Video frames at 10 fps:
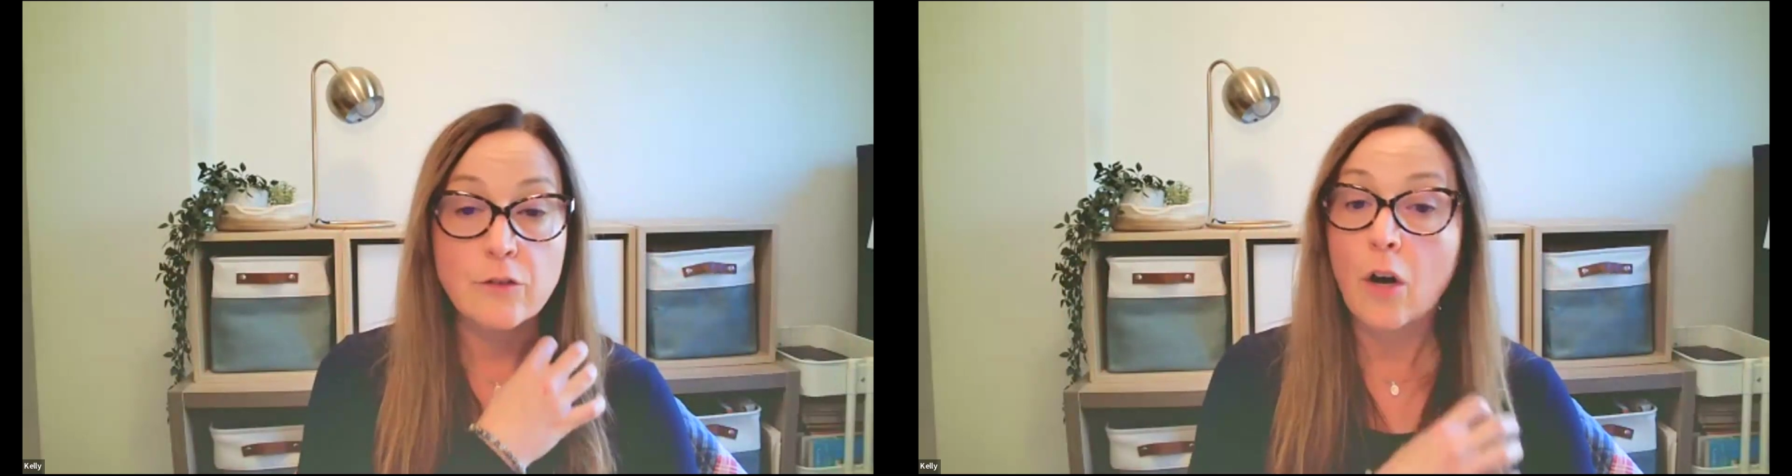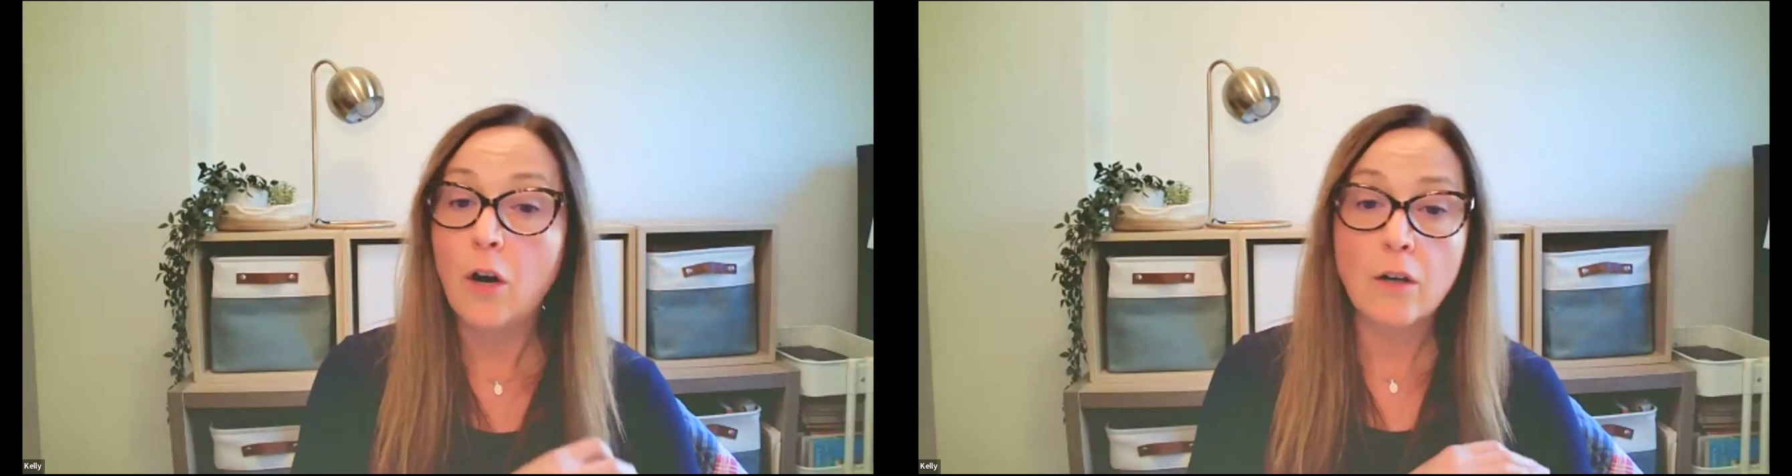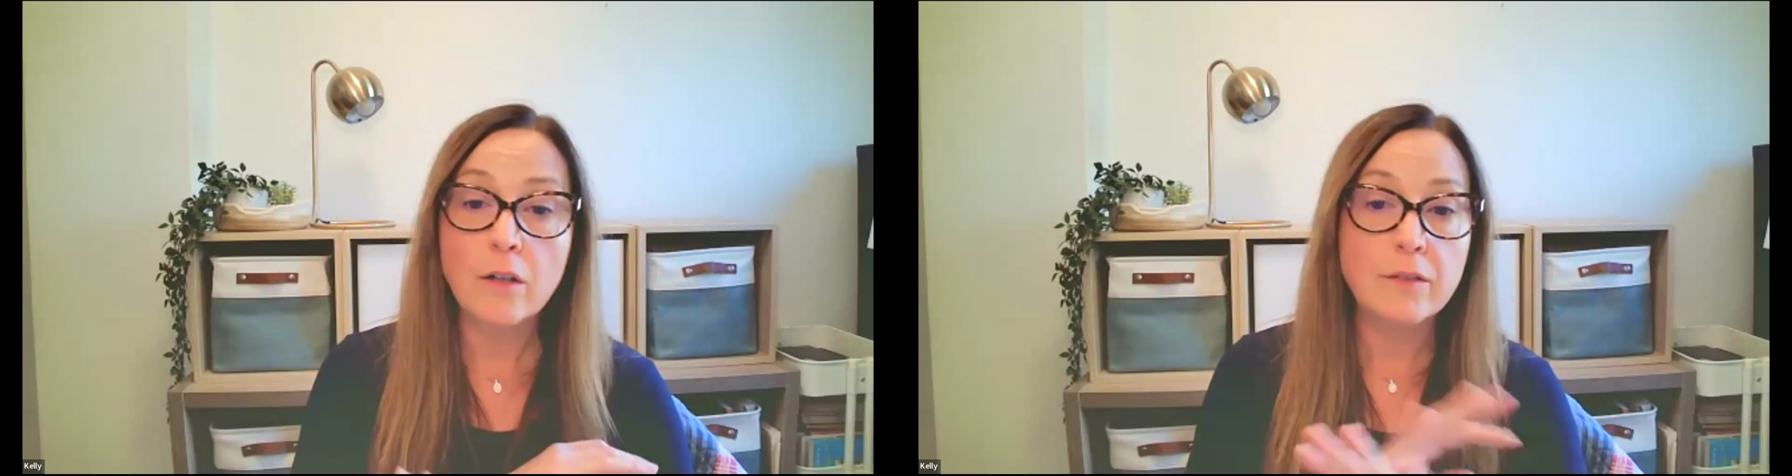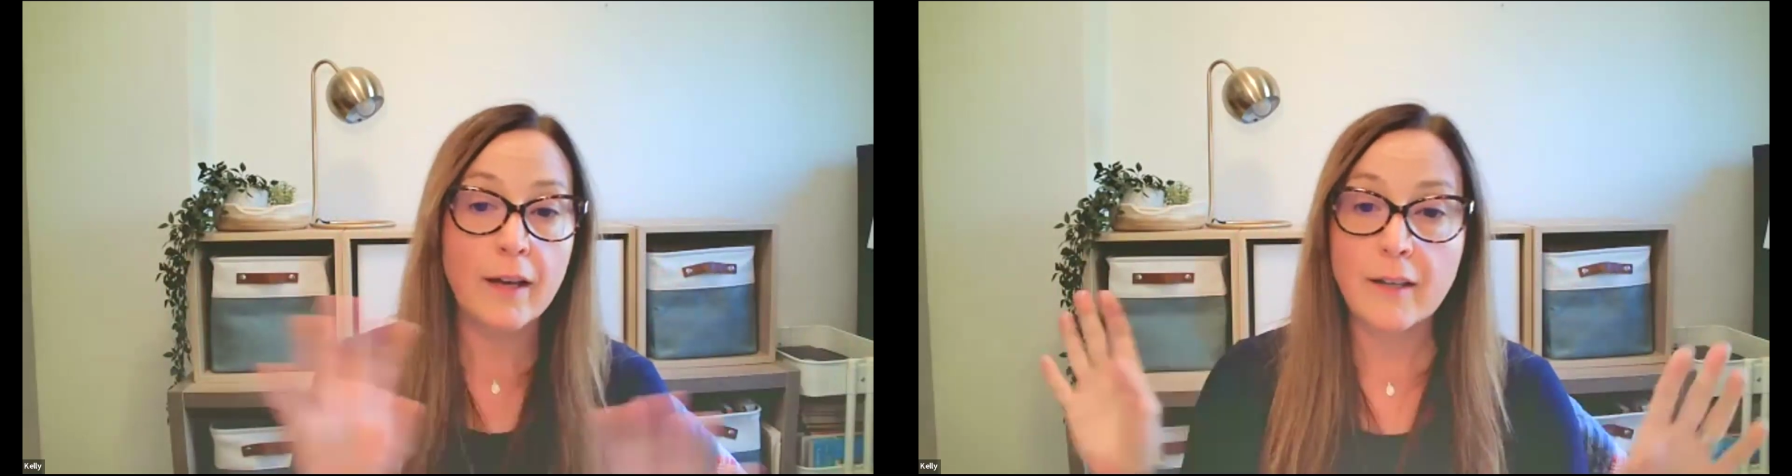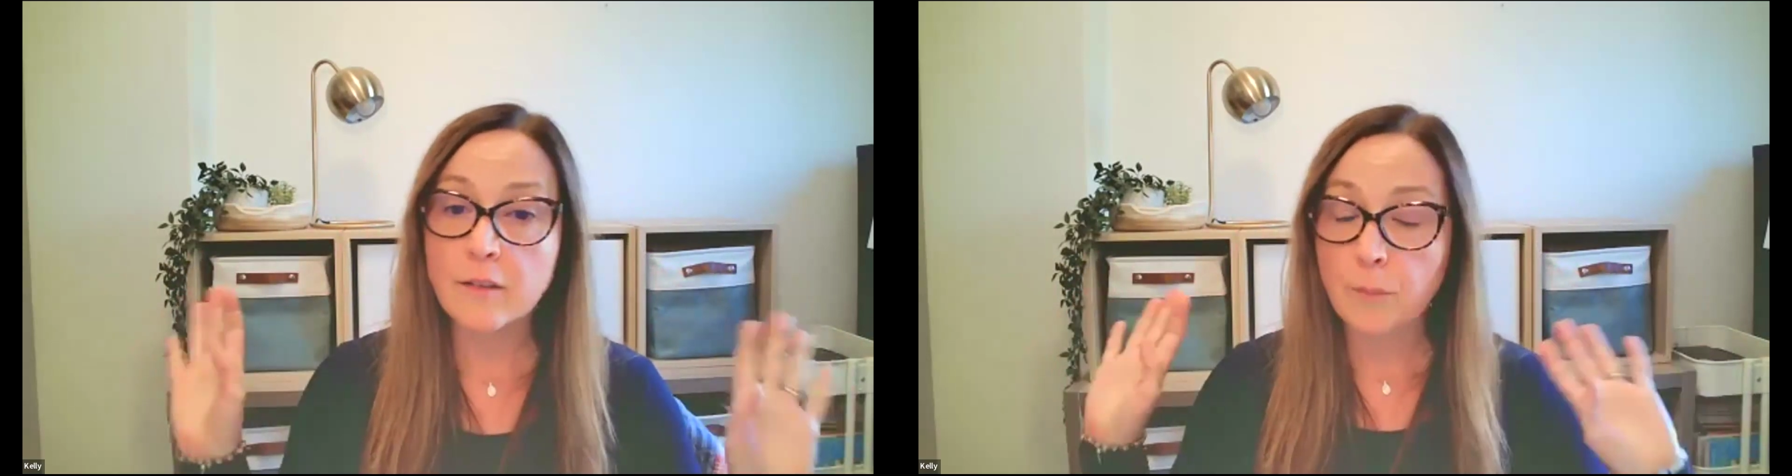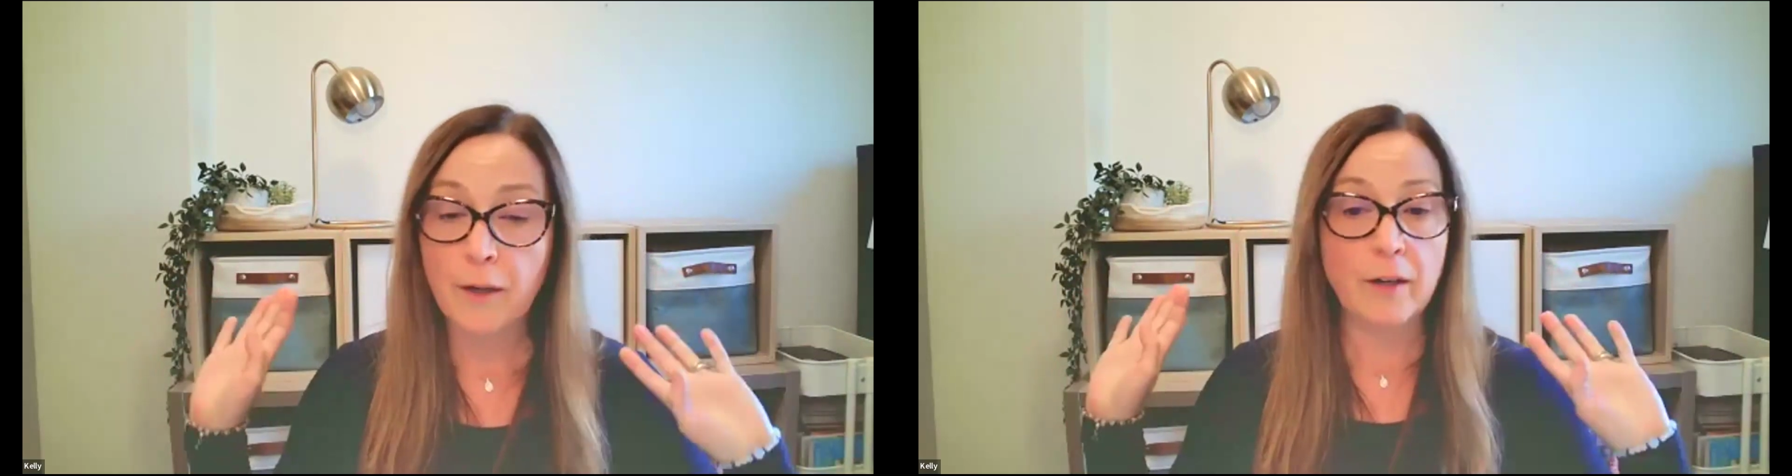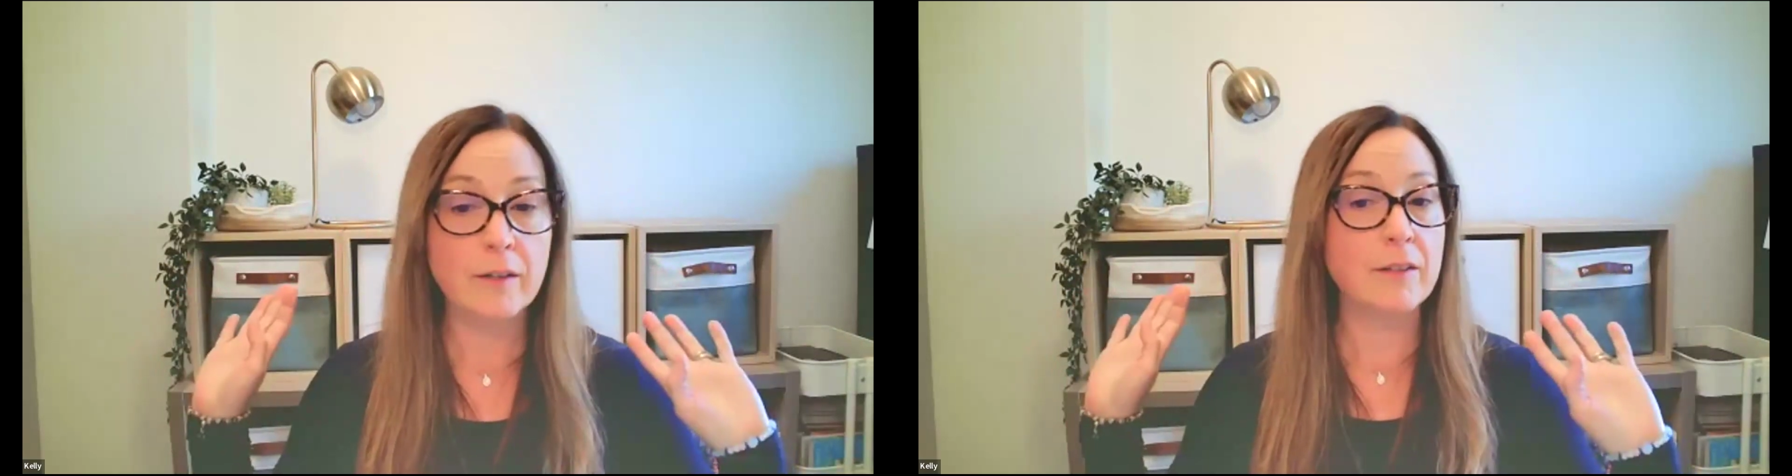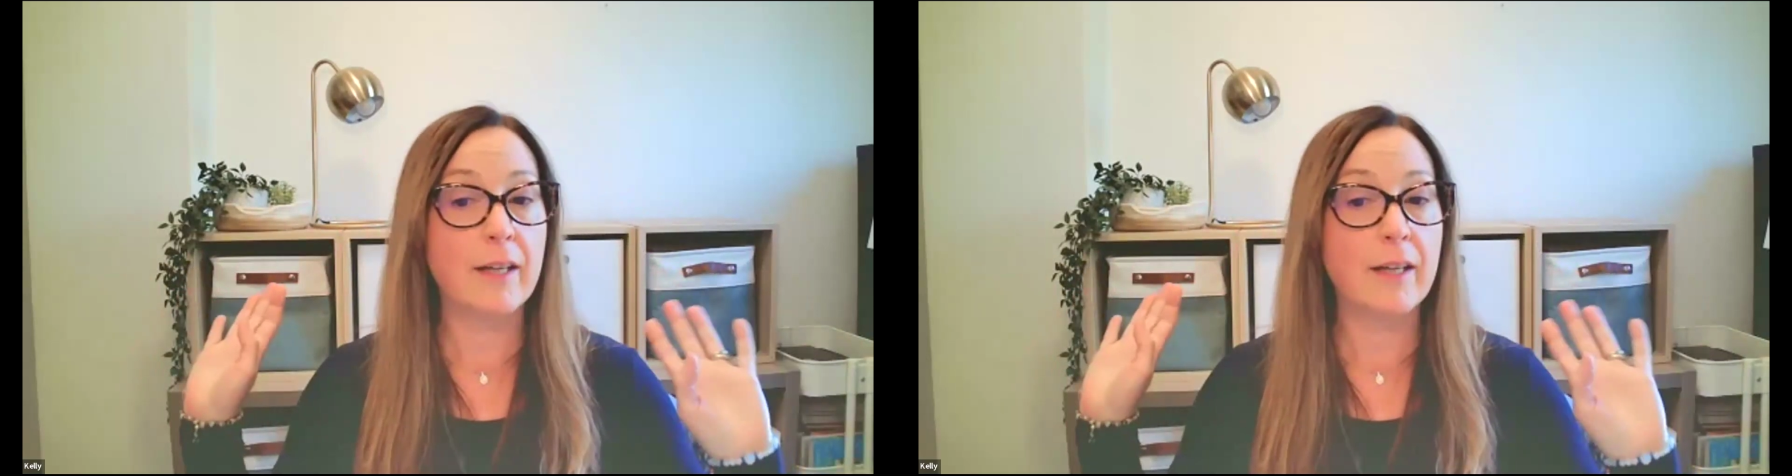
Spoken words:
It's all done. The parent